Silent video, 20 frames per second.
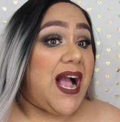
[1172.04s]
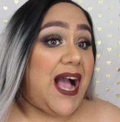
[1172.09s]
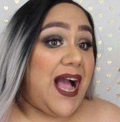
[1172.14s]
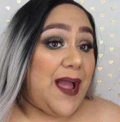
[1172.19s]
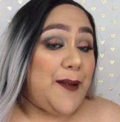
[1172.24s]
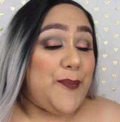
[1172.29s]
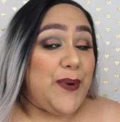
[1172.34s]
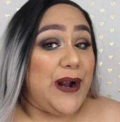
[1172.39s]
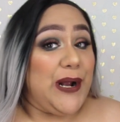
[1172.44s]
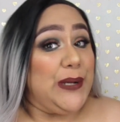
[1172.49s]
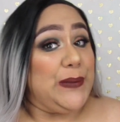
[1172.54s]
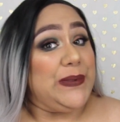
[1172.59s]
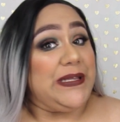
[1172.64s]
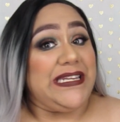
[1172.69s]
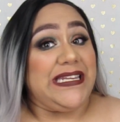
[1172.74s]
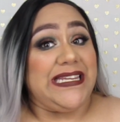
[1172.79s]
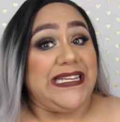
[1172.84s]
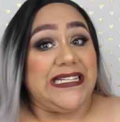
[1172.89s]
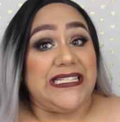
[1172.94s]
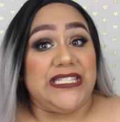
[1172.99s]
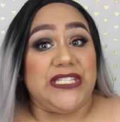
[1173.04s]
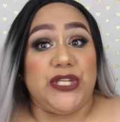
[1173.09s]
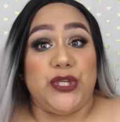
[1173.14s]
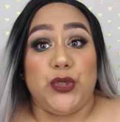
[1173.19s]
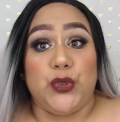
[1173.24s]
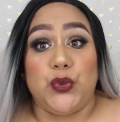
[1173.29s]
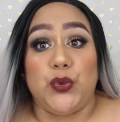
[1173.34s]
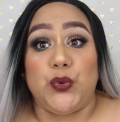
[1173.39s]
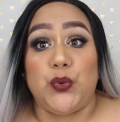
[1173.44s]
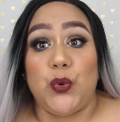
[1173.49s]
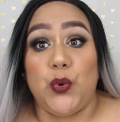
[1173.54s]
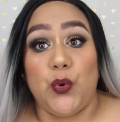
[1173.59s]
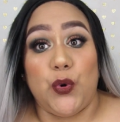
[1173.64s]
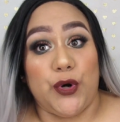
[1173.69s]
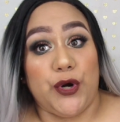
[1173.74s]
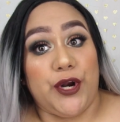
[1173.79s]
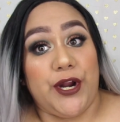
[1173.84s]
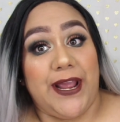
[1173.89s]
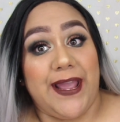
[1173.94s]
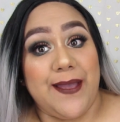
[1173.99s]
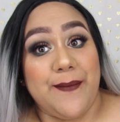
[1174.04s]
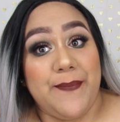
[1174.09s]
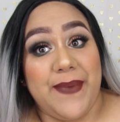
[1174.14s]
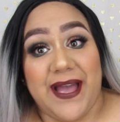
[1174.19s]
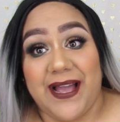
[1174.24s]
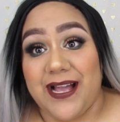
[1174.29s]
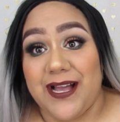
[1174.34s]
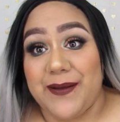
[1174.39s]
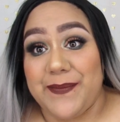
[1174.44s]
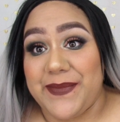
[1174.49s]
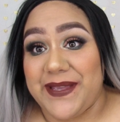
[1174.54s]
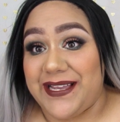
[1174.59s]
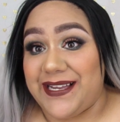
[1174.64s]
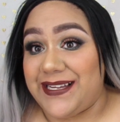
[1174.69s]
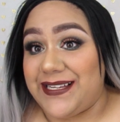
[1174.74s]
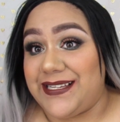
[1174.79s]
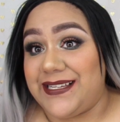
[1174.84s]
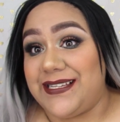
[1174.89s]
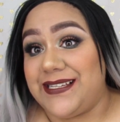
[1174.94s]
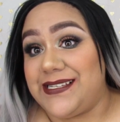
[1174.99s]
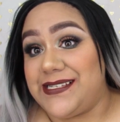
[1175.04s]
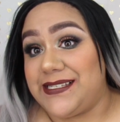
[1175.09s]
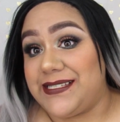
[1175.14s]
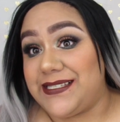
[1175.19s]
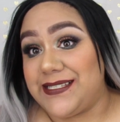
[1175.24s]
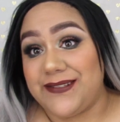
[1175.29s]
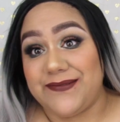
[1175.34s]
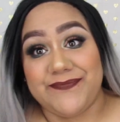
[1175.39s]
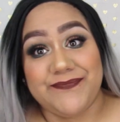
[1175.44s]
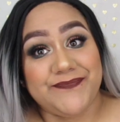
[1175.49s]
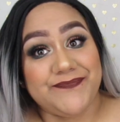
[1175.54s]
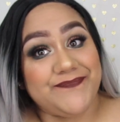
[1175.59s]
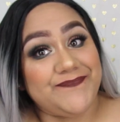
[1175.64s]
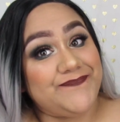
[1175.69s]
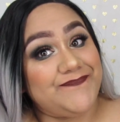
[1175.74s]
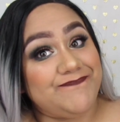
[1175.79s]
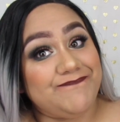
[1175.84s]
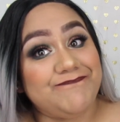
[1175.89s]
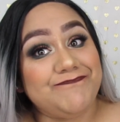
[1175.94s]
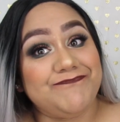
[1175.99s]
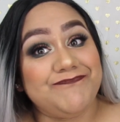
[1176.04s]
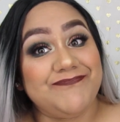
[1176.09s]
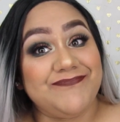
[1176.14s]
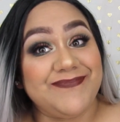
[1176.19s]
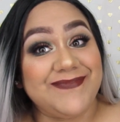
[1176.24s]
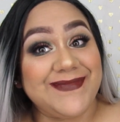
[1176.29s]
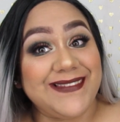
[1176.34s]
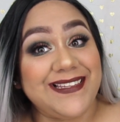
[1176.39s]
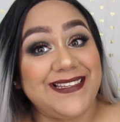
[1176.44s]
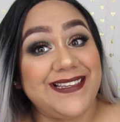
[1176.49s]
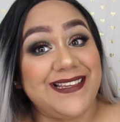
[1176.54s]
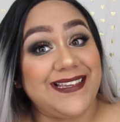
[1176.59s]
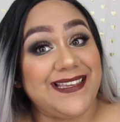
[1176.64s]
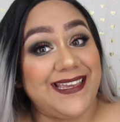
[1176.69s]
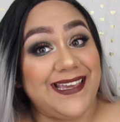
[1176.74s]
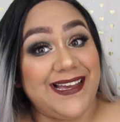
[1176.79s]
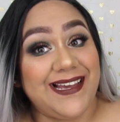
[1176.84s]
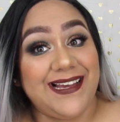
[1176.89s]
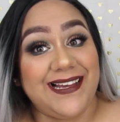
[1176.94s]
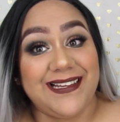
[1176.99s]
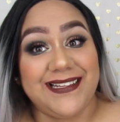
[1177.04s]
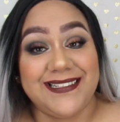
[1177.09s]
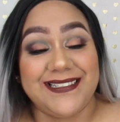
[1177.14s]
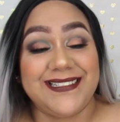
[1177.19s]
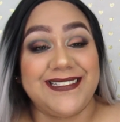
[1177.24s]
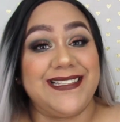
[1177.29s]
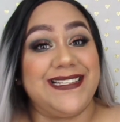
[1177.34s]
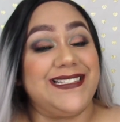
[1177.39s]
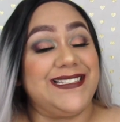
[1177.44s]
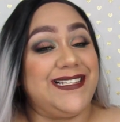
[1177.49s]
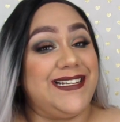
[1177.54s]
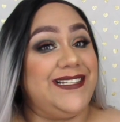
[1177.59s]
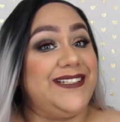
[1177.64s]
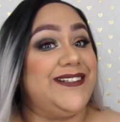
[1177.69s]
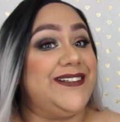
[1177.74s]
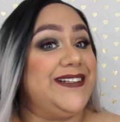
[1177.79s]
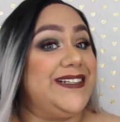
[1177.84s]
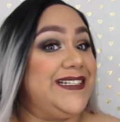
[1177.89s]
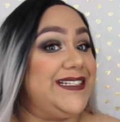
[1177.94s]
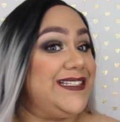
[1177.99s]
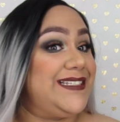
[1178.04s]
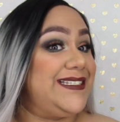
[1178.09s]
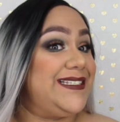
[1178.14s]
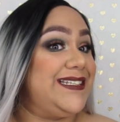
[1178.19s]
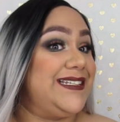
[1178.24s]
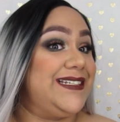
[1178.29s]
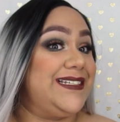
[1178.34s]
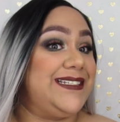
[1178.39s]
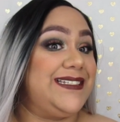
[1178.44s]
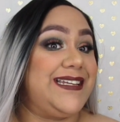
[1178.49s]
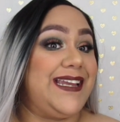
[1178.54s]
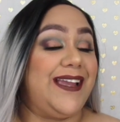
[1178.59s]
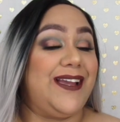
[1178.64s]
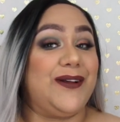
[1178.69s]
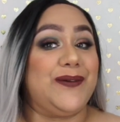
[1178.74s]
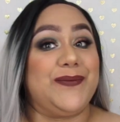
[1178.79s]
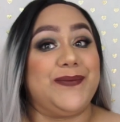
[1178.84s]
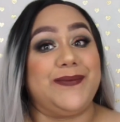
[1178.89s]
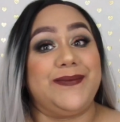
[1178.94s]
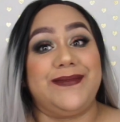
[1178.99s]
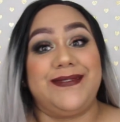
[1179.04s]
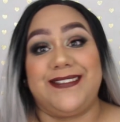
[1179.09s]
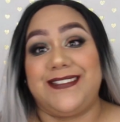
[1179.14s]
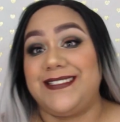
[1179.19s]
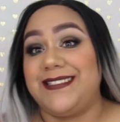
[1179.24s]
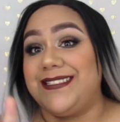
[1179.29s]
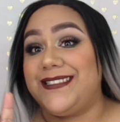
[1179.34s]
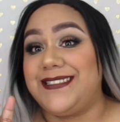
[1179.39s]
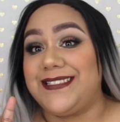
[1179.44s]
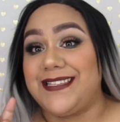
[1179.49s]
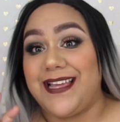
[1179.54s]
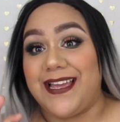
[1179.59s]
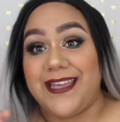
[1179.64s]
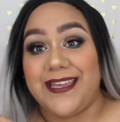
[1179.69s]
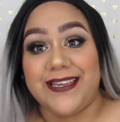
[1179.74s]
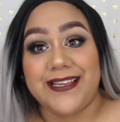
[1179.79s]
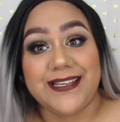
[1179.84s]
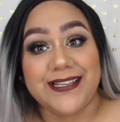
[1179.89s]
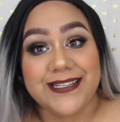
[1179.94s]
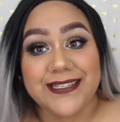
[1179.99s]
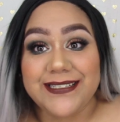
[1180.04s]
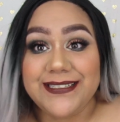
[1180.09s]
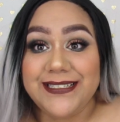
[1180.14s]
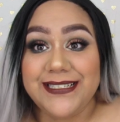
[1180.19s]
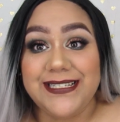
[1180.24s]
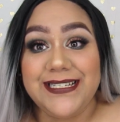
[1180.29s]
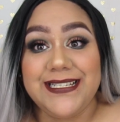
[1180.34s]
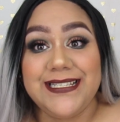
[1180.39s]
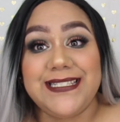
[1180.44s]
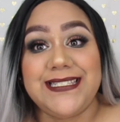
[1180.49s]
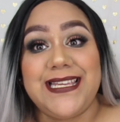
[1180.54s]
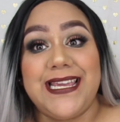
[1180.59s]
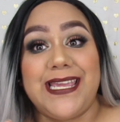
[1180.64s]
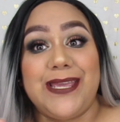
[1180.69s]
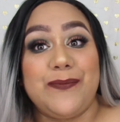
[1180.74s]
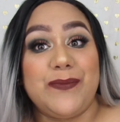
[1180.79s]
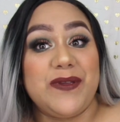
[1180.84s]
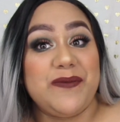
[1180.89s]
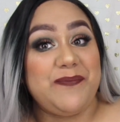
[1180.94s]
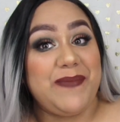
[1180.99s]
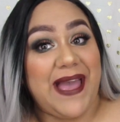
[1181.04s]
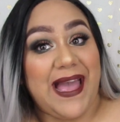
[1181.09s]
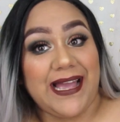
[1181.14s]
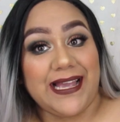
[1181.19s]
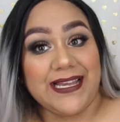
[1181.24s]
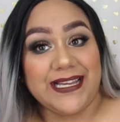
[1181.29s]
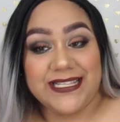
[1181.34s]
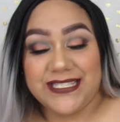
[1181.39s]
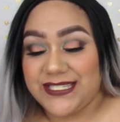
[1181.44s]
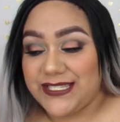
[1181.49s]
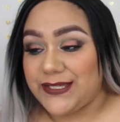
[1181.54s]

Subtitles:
I probably need to order a backup because yeah, this color is, damn, this is like taking me back.